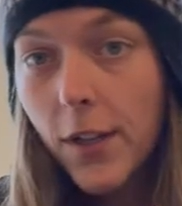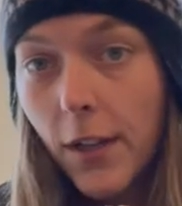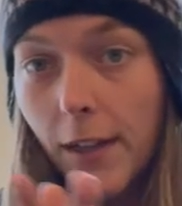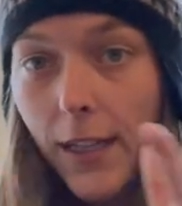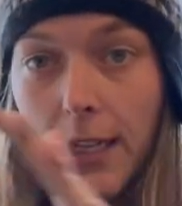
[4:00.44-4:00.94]
in
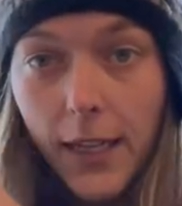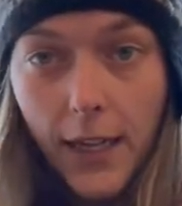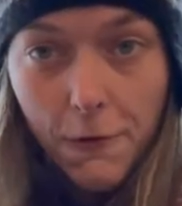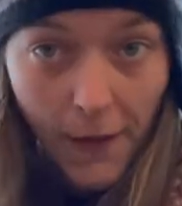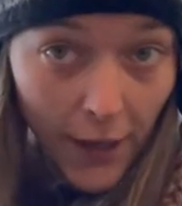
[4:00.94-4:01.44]
a
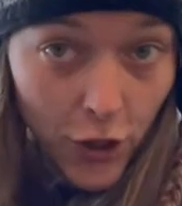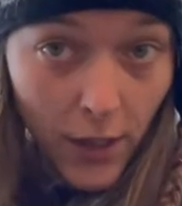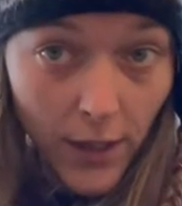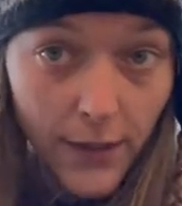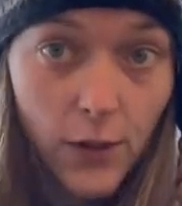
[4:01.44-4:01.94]
linear
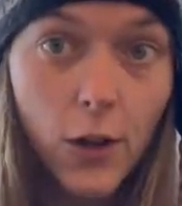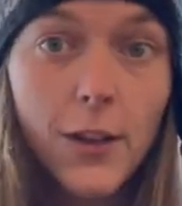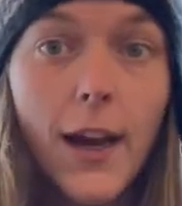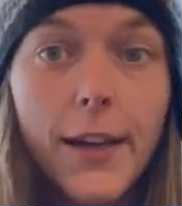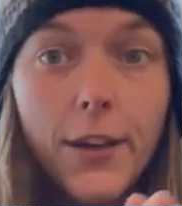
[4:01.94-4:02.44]
fashion. It's not
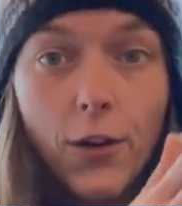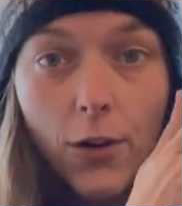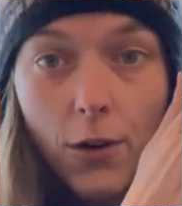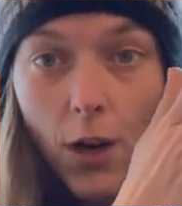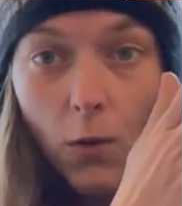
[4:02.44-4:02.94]
like, you know,